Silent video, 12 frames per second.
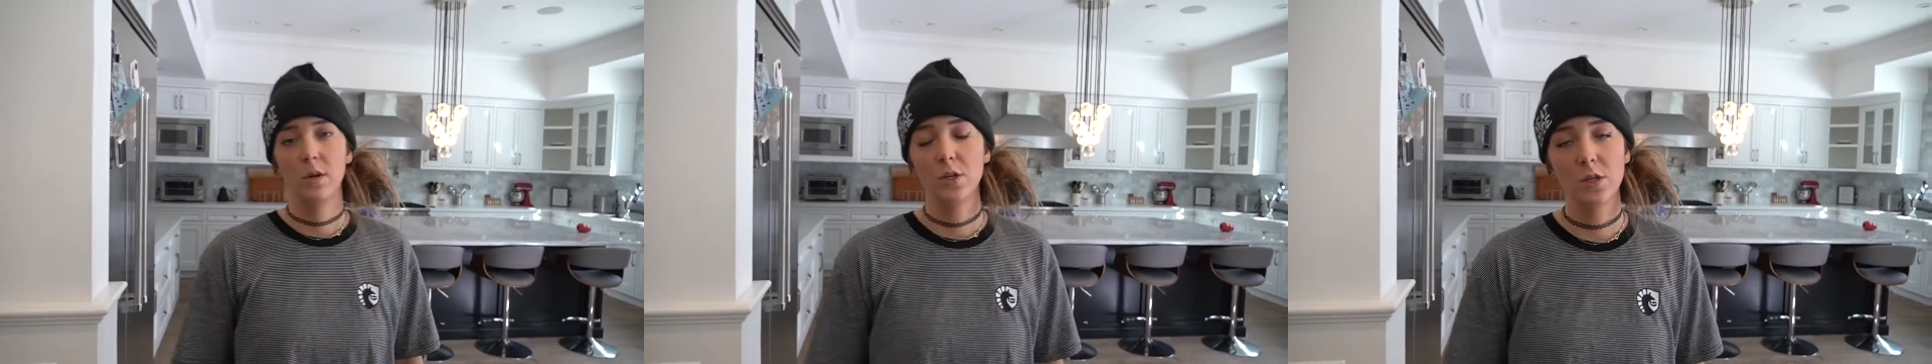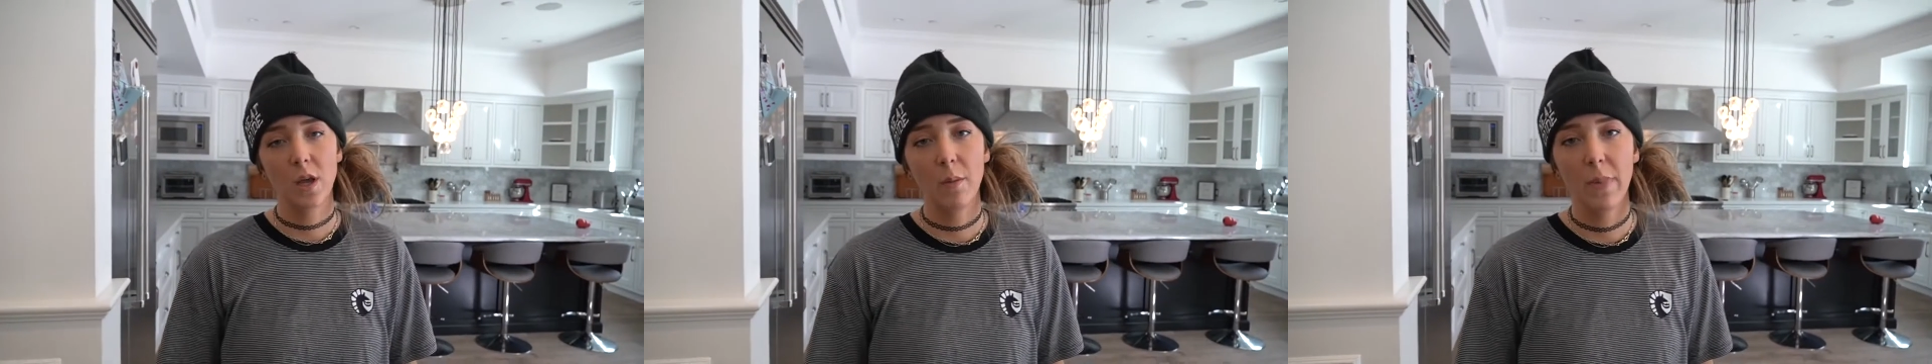We
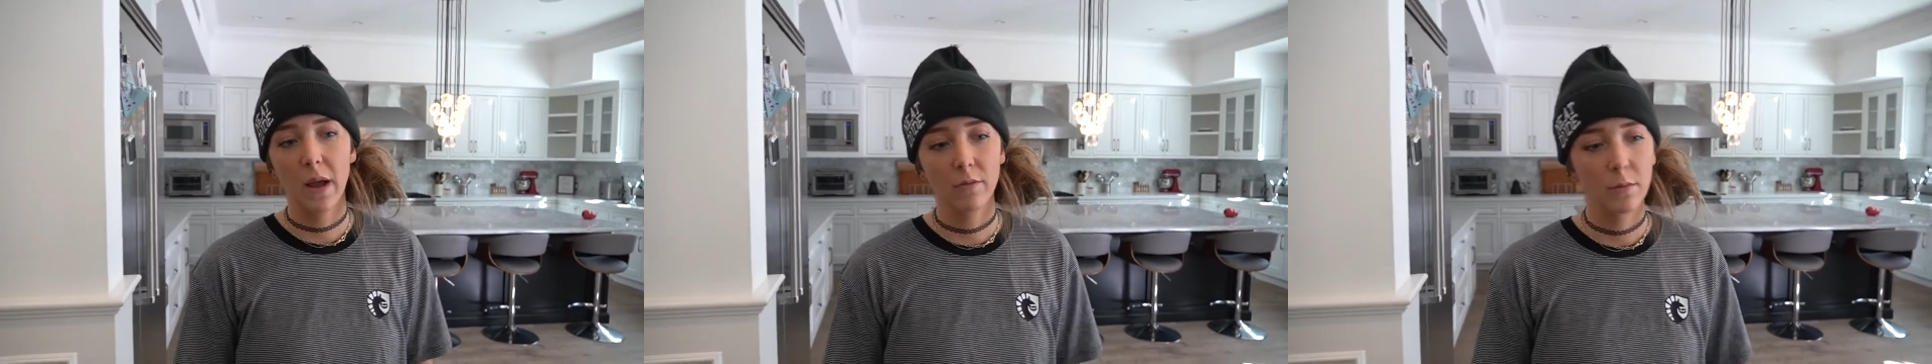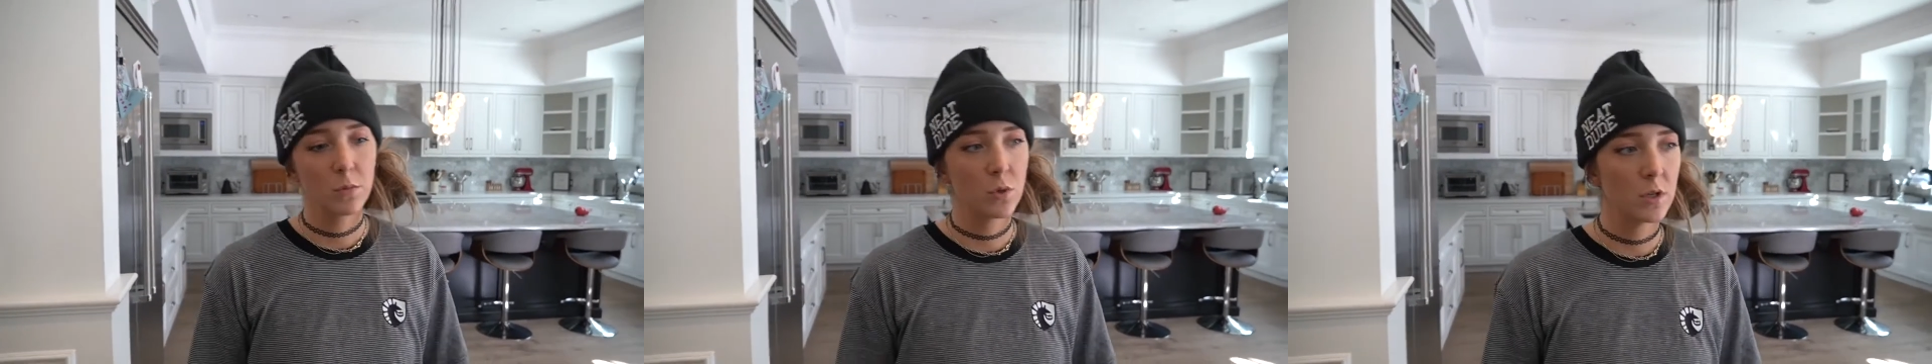just got back
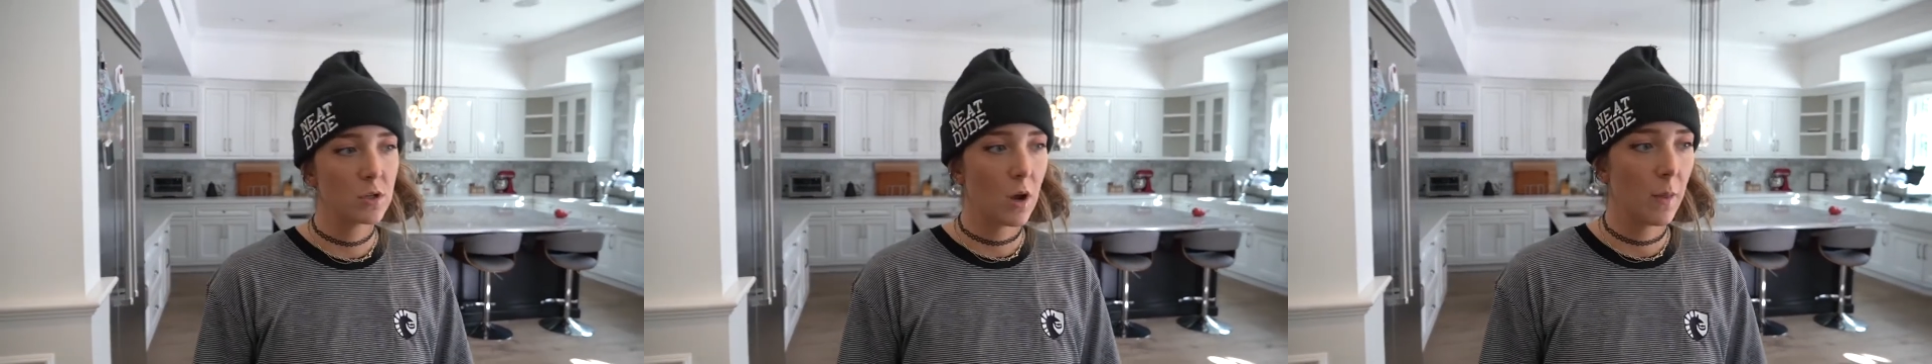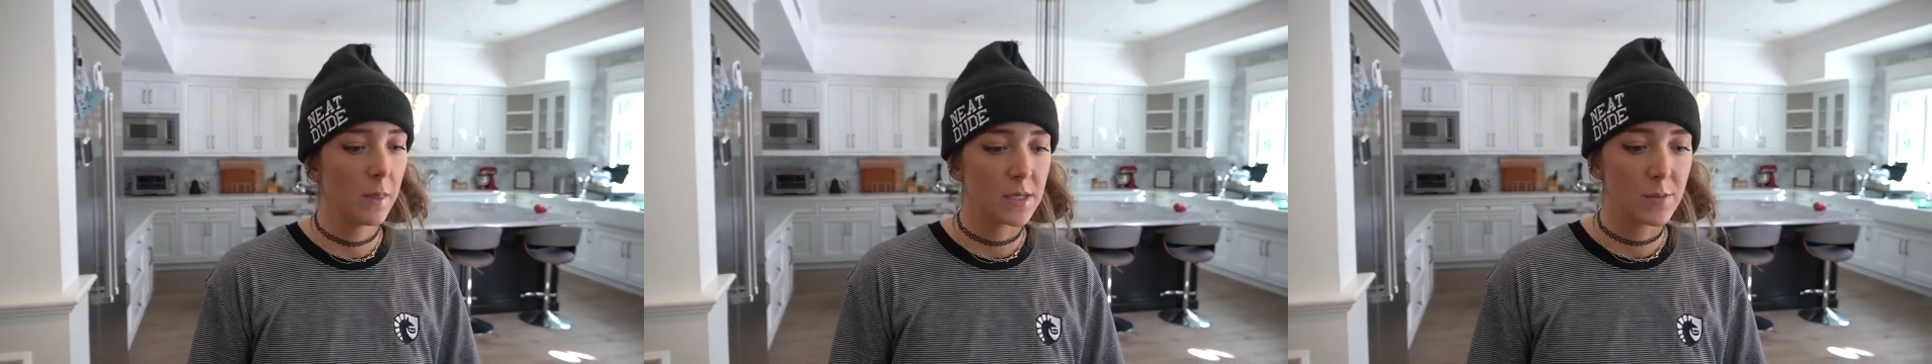from
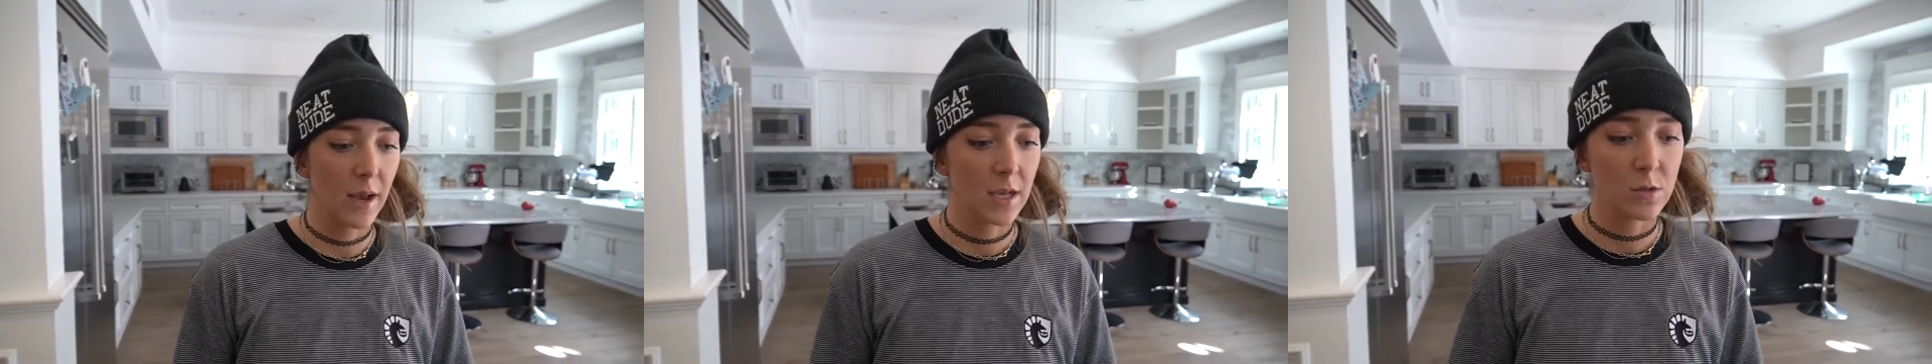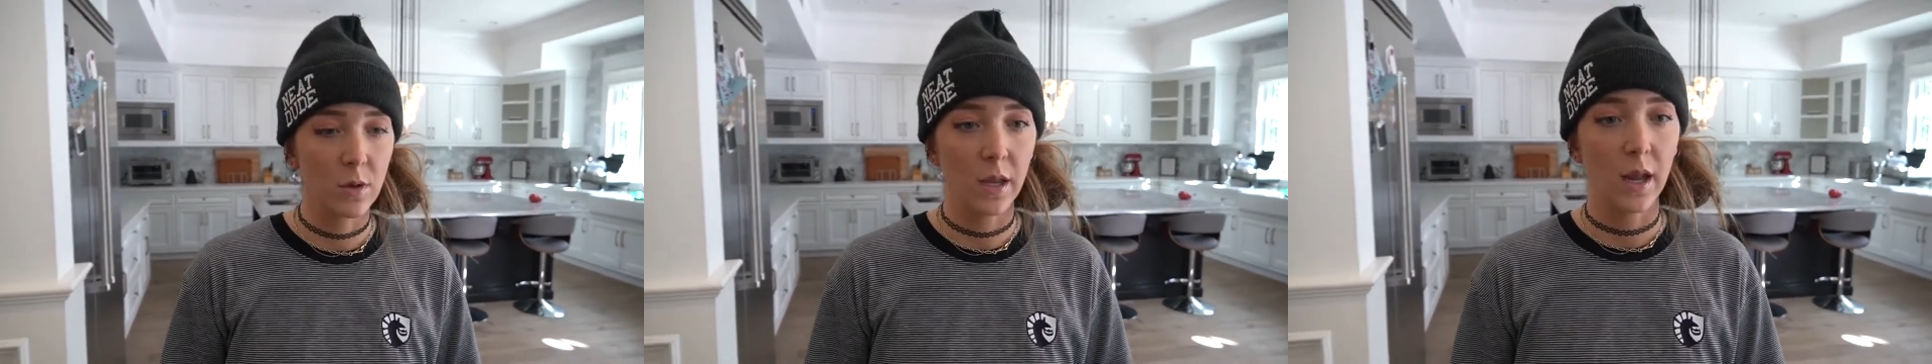TwitchCon this
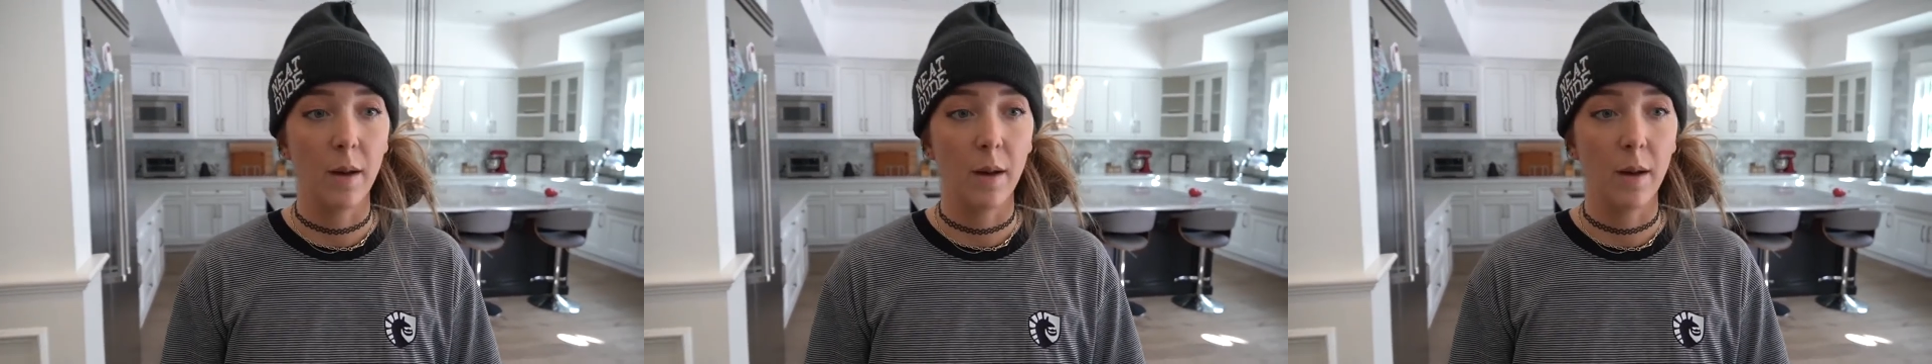past week,